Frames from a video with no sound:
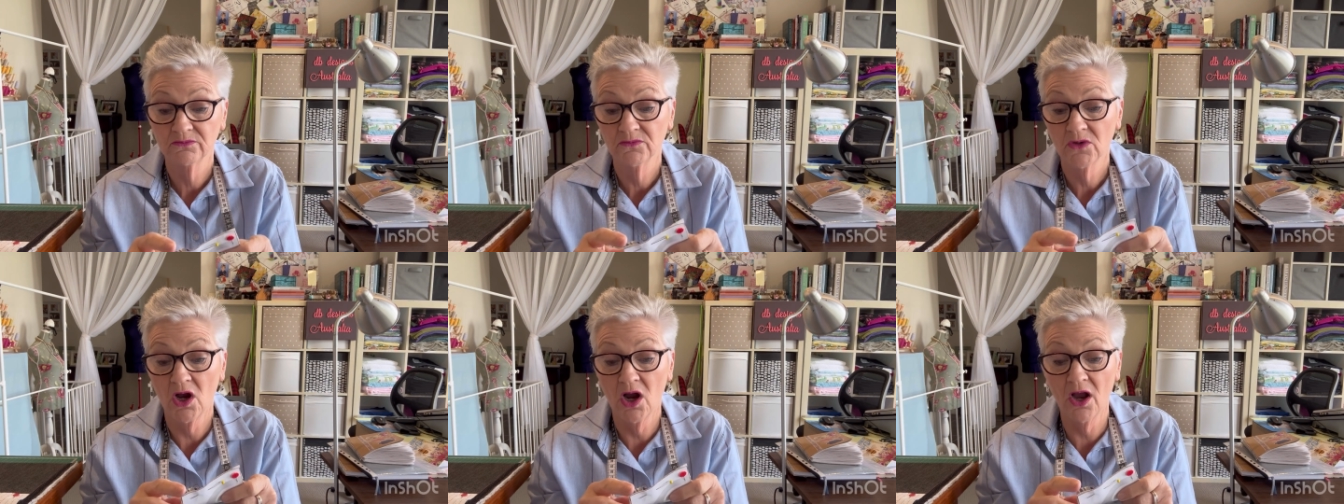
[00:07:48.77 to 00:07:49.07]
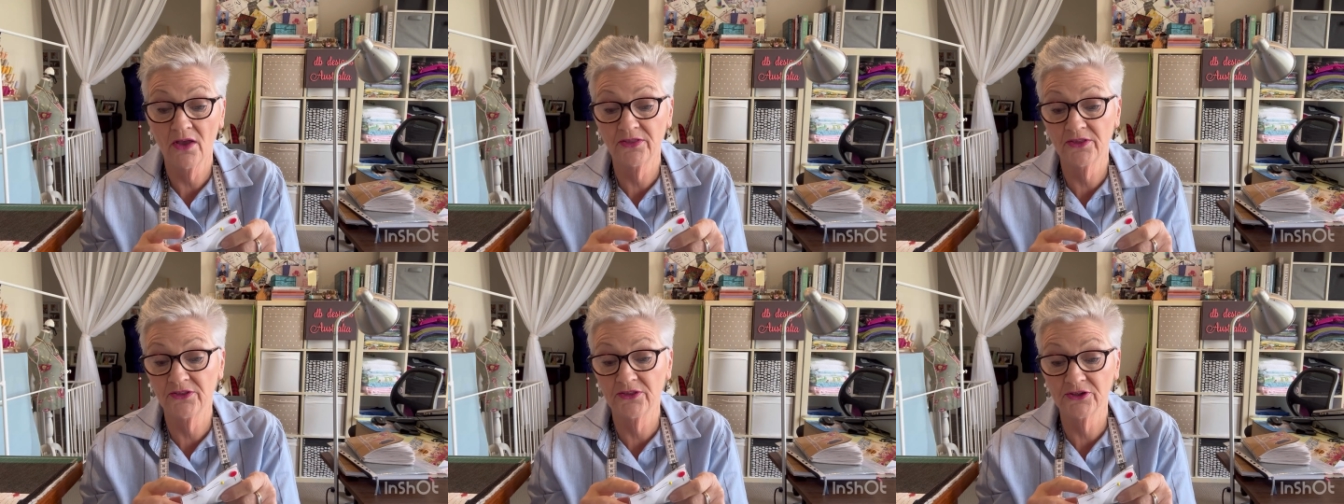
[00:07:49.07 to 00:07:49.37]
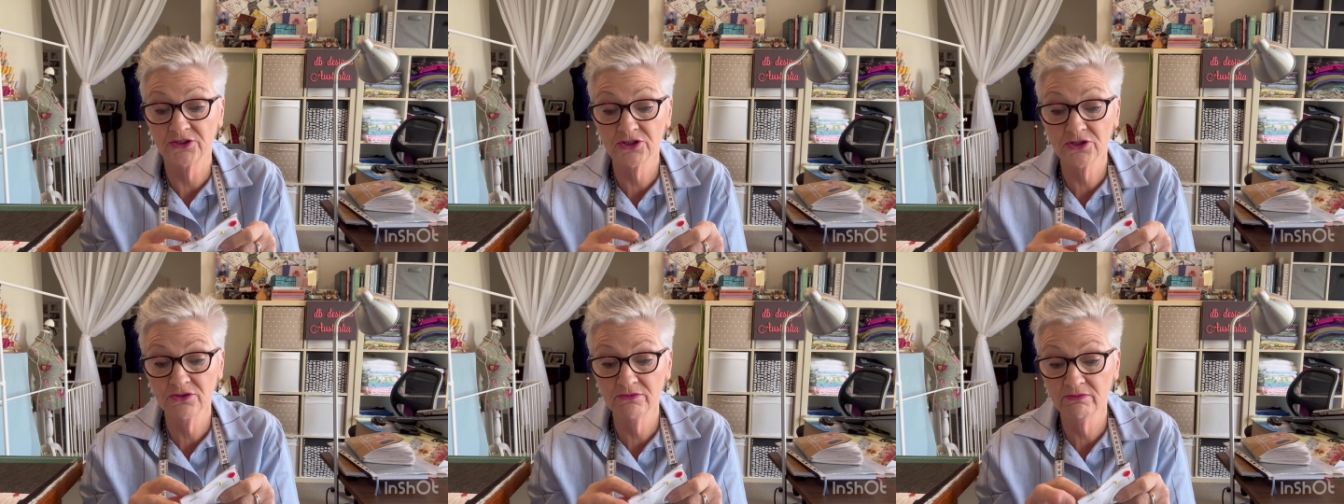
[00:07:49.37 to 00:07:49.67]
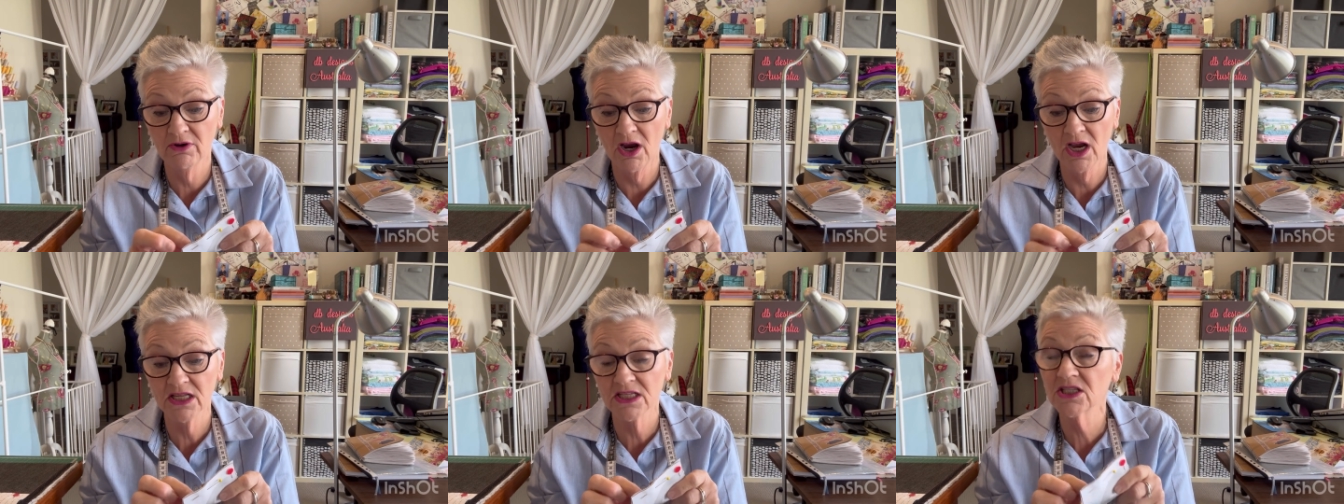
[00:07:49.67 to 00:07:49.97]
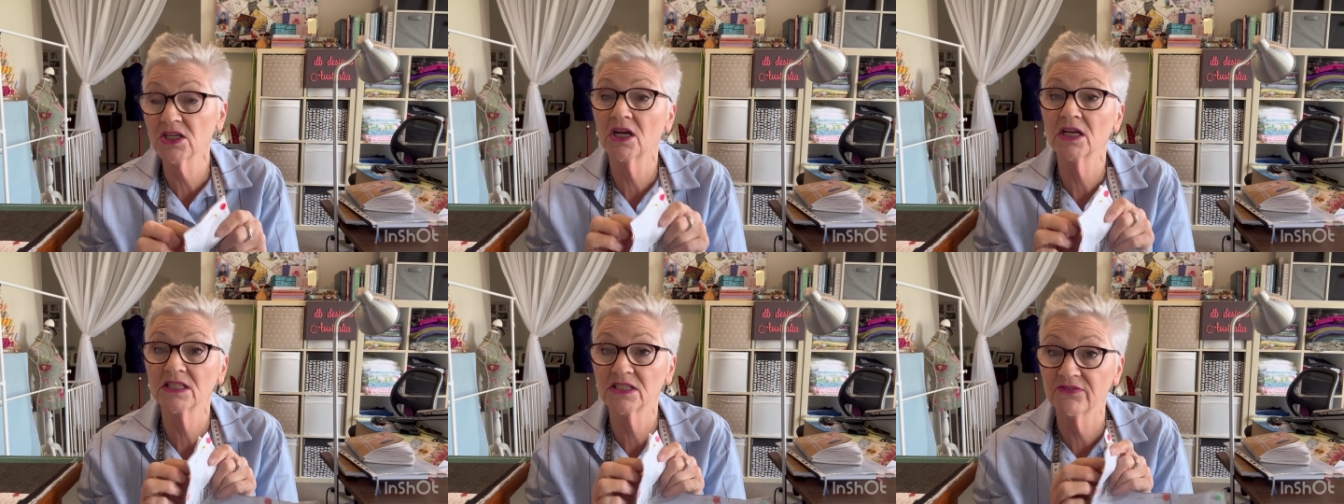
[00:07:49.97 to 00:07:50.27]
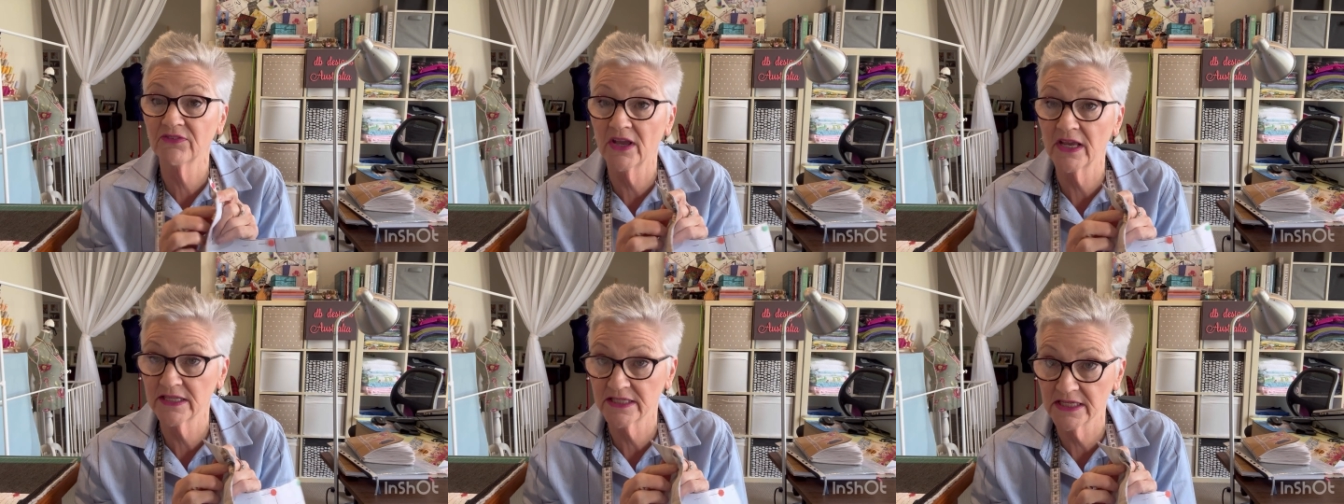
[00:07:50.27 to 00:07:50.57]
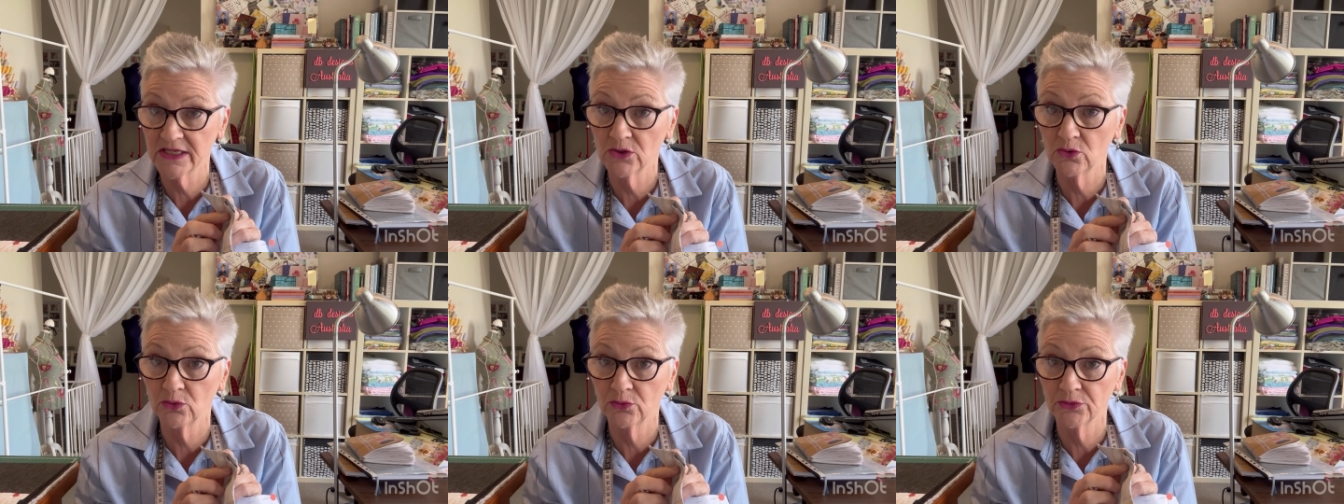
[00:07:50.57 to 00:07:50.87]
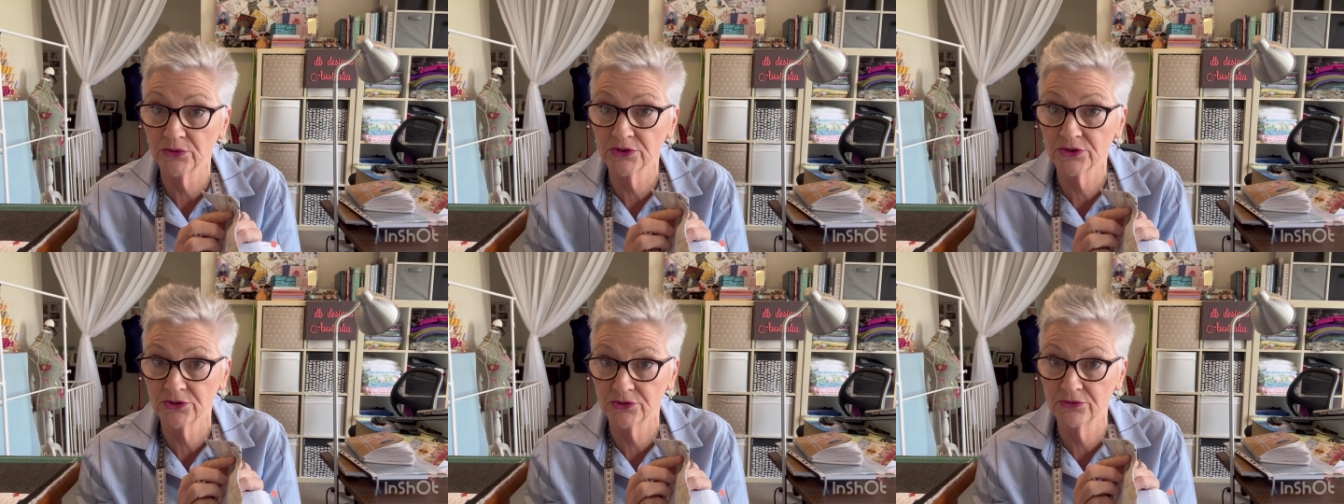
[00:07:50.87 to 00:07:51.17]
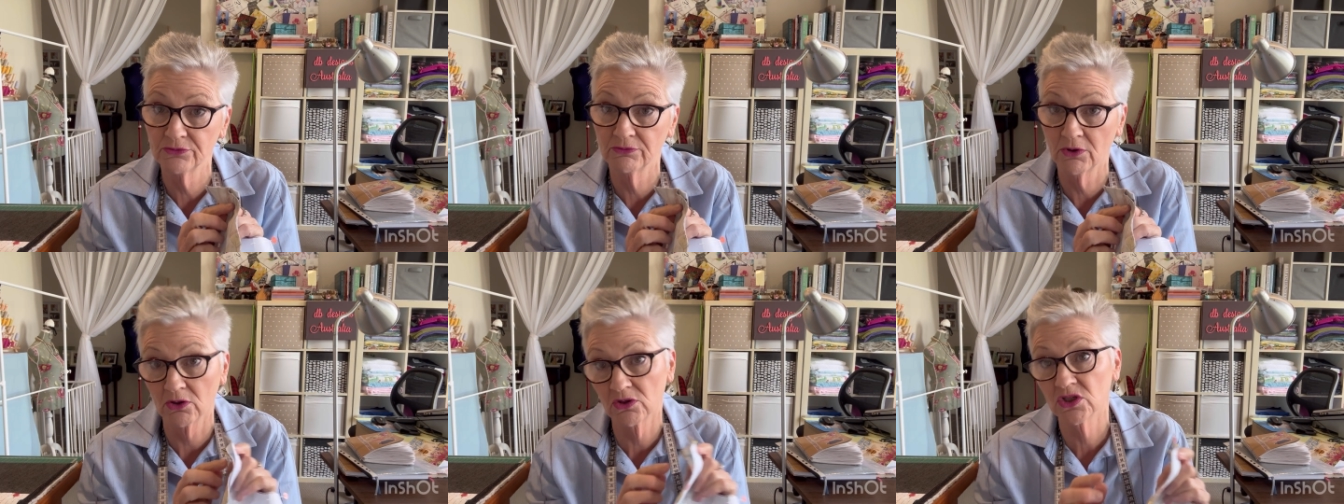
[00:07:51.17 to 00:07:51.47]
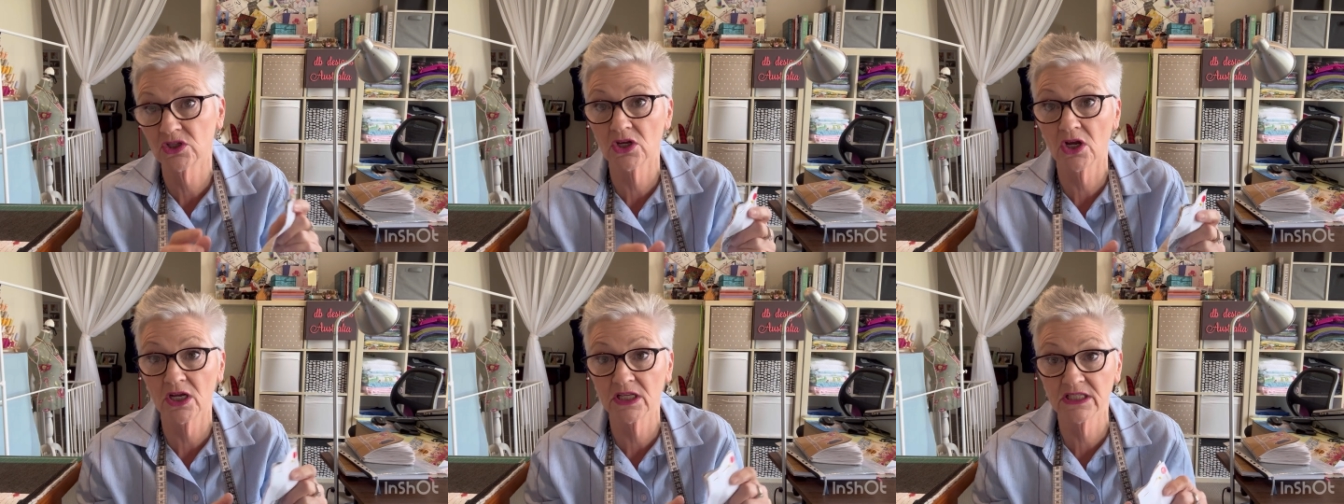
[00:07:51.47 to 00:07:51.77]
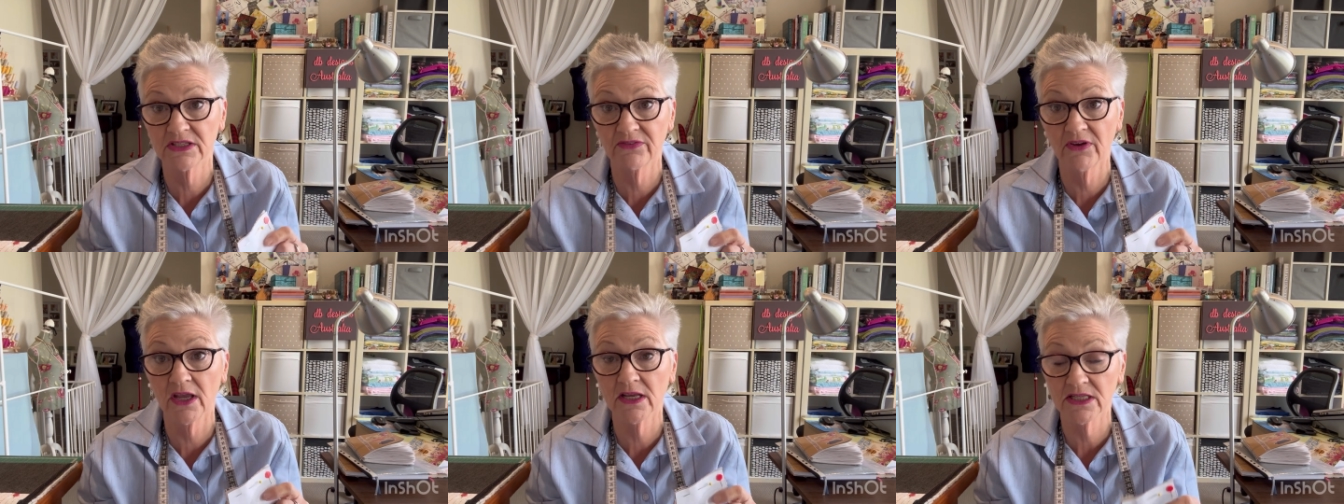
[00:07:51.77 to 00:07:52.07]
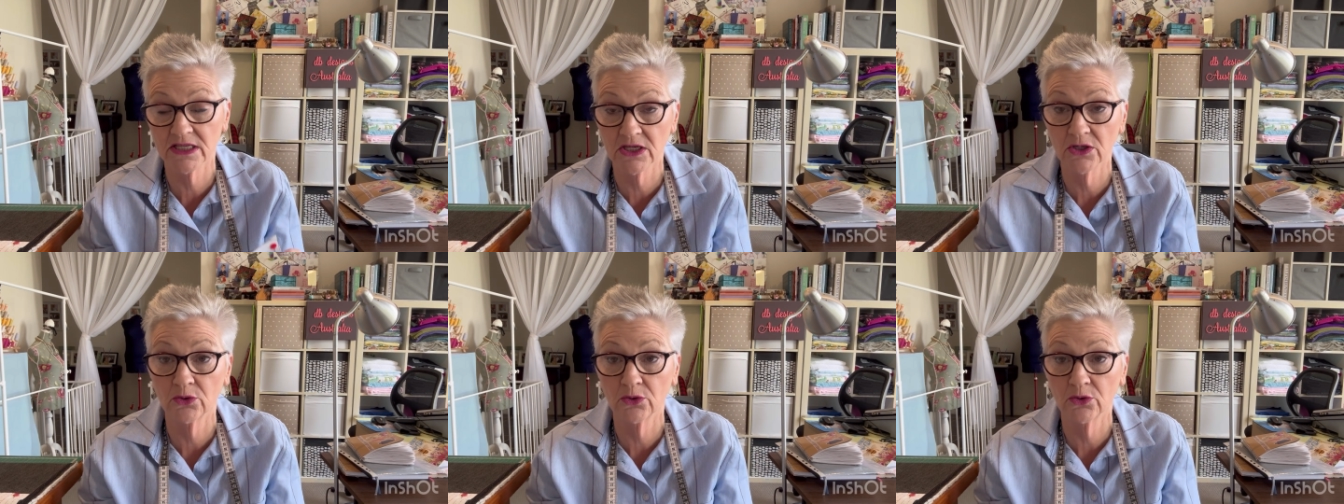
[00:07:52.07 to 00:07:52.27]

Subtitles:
either the two right sides facing or the two wrong sides facing,